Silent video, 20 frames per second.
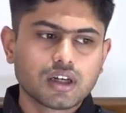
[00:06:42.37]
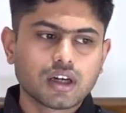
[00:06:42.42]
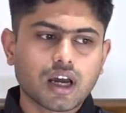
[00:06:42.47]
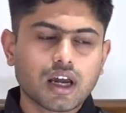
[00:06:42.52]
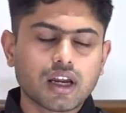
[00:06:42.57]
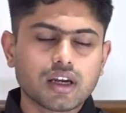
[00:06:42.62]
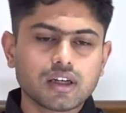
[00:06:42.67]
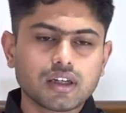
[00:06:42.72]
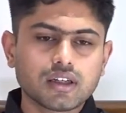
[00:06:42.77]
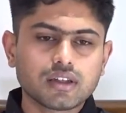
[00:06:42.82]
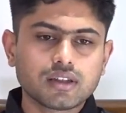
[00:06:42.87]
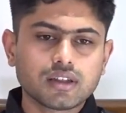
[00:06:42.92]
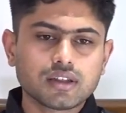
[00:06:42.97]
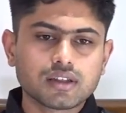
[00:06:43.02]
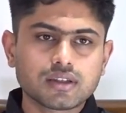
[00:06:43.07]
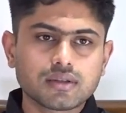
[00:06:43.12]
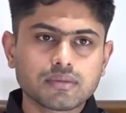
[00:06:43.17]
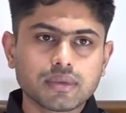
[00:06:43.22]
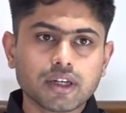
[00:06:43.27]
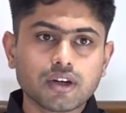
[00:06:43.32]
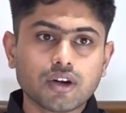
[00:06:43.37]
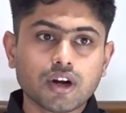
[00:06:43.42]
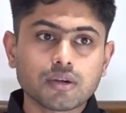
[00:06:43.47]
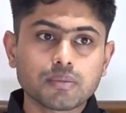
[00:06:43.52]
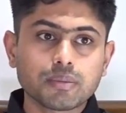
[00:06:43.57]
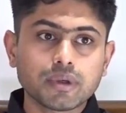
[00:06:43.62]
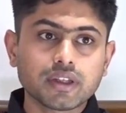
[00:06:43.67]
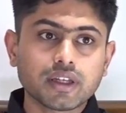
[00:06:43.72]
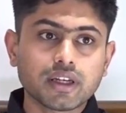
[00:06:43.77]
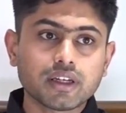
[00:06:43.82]
And this may
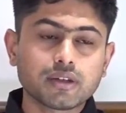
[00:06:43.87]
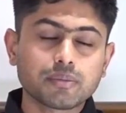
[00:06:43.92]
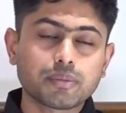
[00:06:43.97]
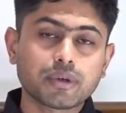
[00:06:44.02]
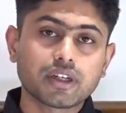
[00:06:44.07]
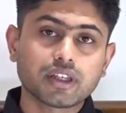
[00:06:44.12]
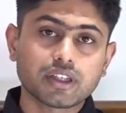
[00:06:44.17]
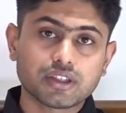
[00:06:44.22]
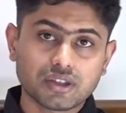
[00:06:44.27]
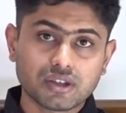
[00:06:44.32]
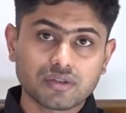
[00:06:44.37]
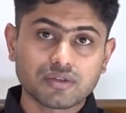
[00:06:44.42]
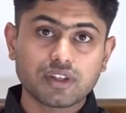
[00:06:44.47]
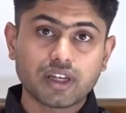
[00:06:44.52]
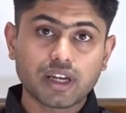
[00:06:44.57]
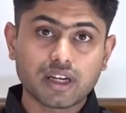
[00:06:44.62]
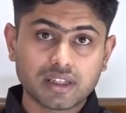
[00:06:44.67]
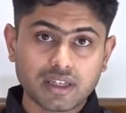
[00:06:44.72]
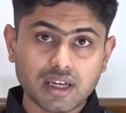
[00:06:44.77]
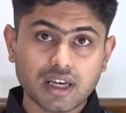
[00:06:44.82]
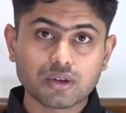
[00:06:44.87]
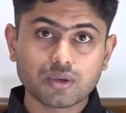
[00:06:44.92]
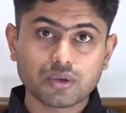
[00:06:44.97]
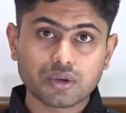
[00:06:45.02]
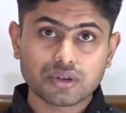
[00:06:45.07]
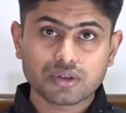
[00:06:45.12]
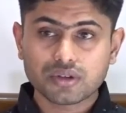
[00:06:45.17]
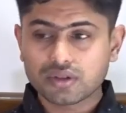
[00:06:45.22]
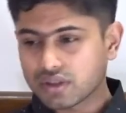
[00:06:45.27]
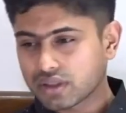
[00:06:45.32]
not be the interpretation of the entire
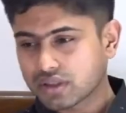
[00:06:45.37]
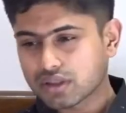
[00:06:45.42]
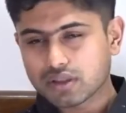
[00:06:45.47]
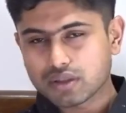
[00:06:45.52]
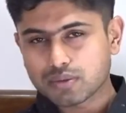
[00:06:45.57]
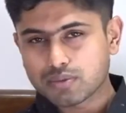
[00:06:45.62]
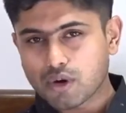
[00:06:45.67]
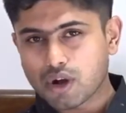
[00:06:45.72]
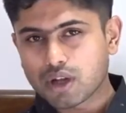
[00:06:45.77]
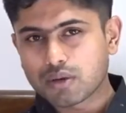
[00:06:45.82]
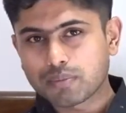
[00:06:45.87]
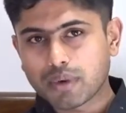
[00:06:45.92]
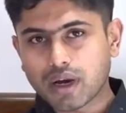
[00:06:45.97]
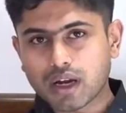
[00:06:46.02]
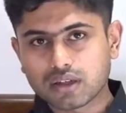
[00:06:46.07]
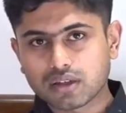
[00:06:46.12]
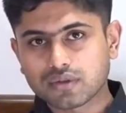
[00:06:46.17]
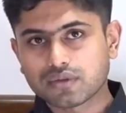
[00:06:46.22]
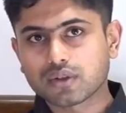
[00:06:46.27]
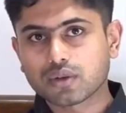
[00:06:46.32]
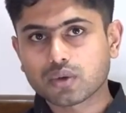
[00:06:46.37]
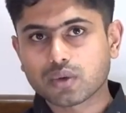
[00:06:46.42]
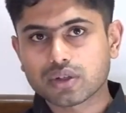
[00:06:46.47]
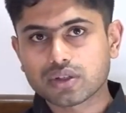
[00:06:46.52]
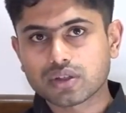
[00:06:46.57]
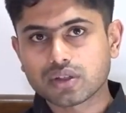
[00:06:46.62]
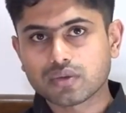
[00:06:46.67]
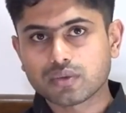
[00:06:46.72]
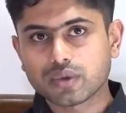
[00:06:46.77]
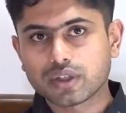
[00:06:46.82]
question, just a small part of the
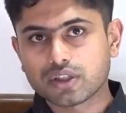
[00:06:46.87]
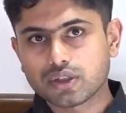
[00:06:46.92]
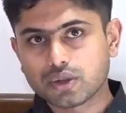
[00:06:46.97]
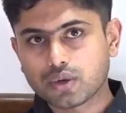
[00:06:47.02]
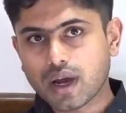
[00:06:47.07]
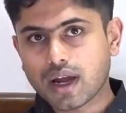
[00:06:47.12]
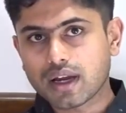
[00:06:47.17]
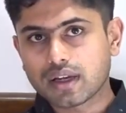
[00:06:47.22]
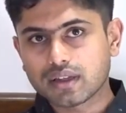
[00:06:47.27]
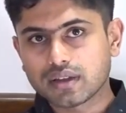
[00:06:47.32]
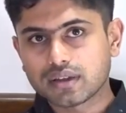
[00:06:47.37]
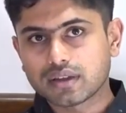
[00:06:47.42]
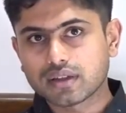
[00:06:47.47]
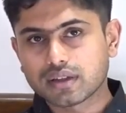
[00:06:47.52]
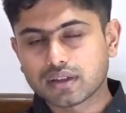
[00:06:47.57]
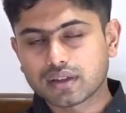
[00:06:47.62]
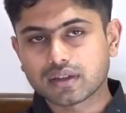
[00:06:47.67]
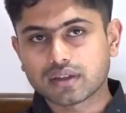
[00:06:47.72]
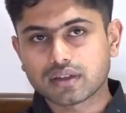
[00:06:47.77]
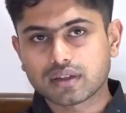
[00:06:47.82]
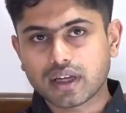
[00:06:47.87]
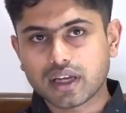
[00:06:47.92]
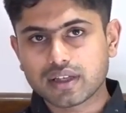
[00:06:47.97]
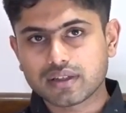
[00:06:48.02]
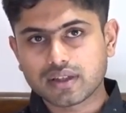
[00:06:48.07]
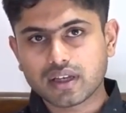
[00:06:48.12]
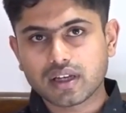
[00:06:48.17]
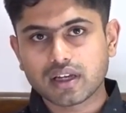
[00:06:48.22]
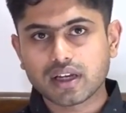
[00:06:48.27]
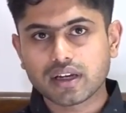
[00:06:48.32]
question which you add in the
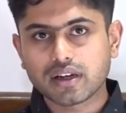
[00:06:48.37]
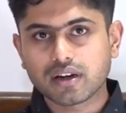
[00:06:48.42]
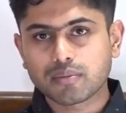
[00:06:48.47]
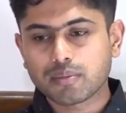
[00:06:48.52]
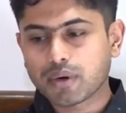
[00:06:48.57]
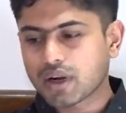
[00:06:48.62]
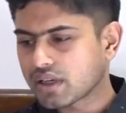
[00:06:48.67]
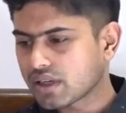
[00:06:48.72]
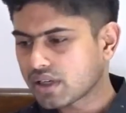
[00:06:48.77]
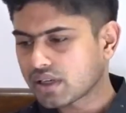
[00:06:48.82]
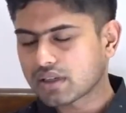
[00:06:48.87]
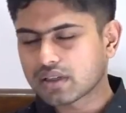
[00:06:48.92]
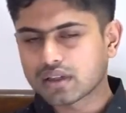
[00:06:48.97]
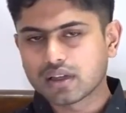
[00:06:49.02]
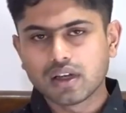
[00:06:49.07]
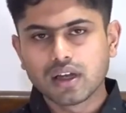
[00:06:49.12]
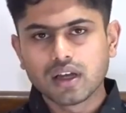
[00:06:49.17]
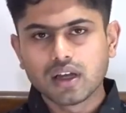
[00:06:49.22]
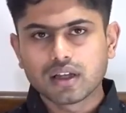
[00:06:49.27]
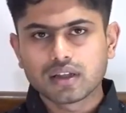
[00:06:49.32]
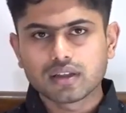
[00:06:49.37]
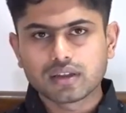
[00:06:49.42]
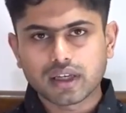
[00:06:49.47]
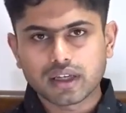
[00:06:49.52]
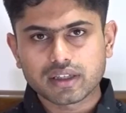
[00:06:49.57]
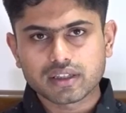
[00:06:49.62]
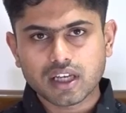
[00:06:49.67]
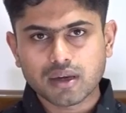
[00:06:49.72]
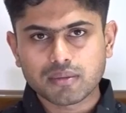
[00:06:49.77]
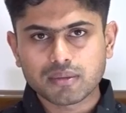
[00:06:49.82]
essay later part, and the
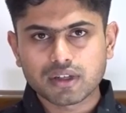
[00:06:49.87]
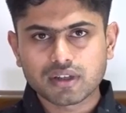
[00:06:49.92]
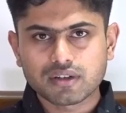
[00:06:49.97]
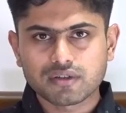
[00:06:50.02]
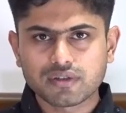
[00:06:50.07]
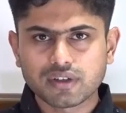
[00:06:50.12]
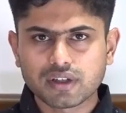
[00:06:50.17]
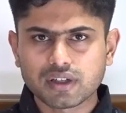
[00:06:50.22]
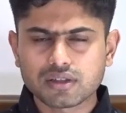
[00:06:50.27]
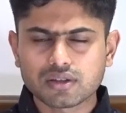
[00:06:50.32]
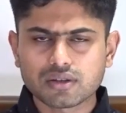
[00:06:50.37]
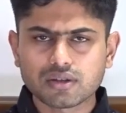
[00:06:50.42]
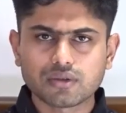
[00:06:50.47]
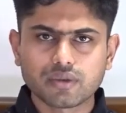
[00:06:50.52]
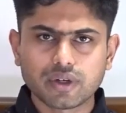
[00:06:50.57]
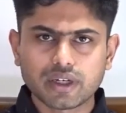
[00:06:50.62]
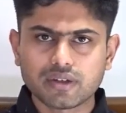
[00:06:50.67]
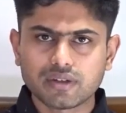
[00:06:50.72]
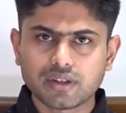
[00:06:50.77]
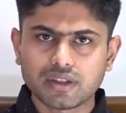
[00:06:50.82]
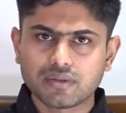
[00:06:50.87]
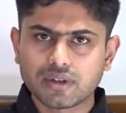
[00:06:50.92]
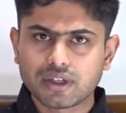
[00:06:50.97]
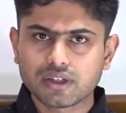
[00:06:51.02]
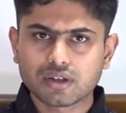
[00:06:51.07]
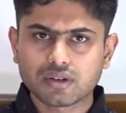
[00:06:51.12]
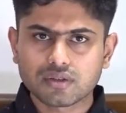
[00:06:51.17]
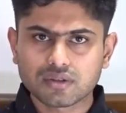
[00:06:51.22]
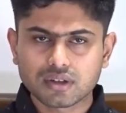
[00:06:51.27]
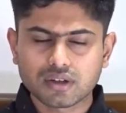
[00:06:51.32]
examiner feels, oh wait, he
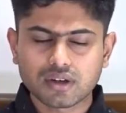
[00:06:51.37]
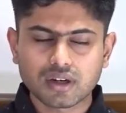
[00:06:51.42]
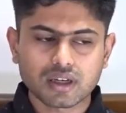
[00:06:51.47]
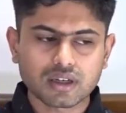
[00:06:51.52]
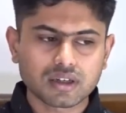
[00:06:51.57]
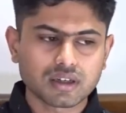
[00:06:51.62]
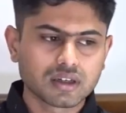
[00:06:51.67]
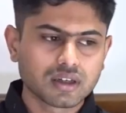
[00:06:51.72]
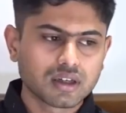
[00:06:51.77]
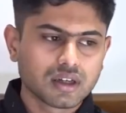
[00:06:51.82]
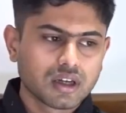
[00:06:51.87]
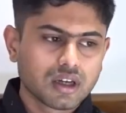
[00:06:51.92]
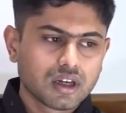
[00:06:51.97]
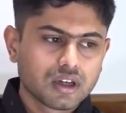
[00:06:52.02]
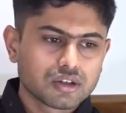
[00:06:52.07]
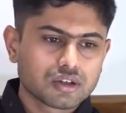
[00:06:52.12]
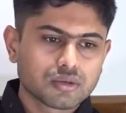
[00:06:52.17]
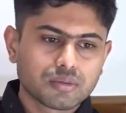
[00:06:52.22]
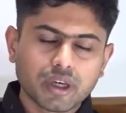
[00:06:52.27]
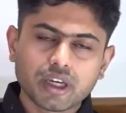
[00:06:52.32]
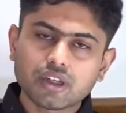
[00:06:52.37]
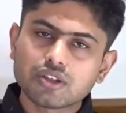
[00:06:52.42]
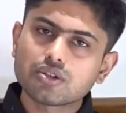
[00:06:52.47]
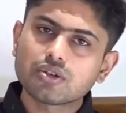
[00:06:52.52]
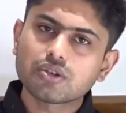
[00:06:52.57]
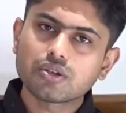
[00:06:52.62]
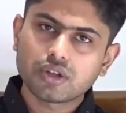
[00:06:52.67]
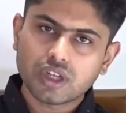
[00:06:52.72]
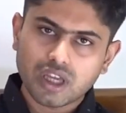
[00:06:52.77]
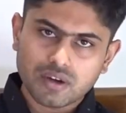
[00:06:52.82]
went off the track. So make
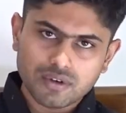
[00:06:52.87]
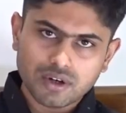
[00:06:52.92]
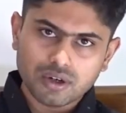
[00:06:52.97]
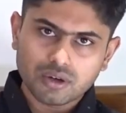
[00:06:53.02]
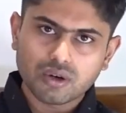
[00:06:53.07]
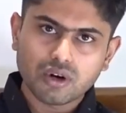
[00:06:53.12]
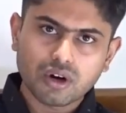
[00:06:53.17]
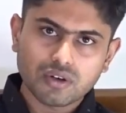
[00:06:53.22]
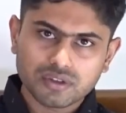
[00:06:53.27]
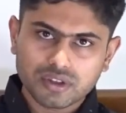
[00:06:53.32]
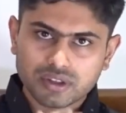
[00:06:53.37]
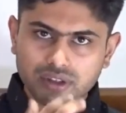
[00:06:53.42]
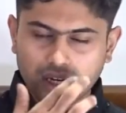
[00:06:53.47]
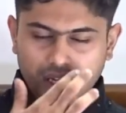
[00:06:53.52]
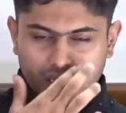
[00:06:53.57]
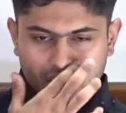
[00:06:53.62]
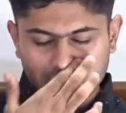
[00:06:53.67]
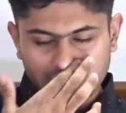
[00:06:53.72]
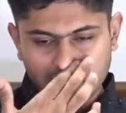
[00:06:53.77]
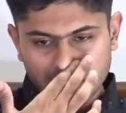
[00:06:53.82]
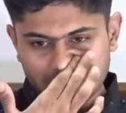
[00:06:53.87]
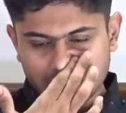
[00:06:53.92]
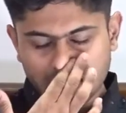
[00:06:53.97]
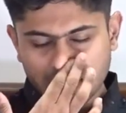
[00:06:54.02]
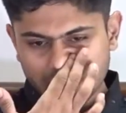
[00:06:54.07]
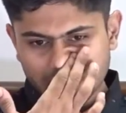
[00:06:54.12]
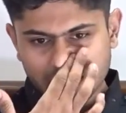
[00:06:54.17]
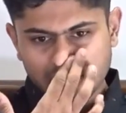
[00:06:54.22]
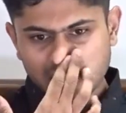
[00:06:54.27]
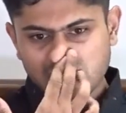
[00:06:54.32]
sure you never go off the track in
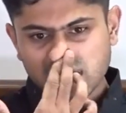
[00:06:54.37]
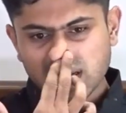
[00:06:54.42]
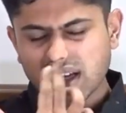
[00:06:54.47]
essay.